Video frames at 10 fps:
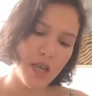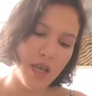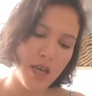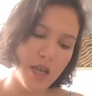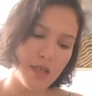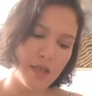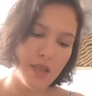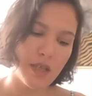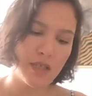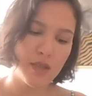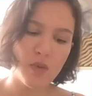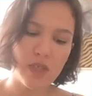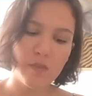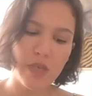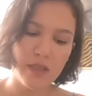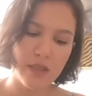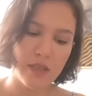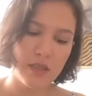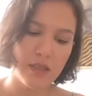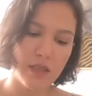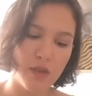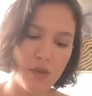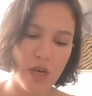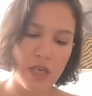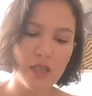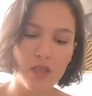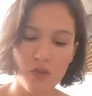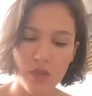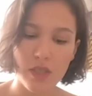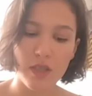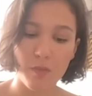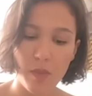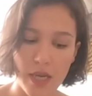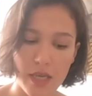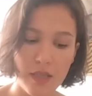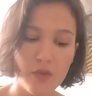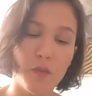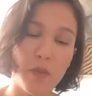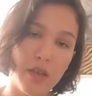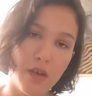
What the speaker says: and that's what makes it a quite interesting place to make